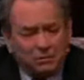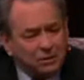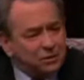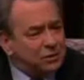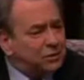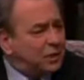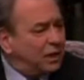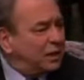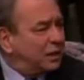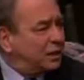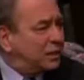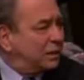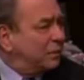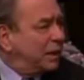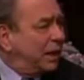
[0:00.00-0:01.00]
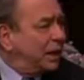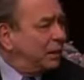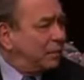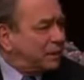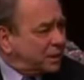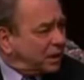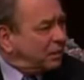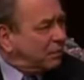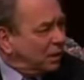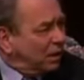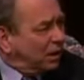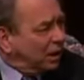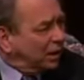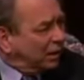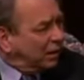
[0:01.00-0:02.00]
wasn't trying to intimidate anybody. I said, come
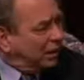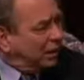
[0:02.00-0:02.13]
on.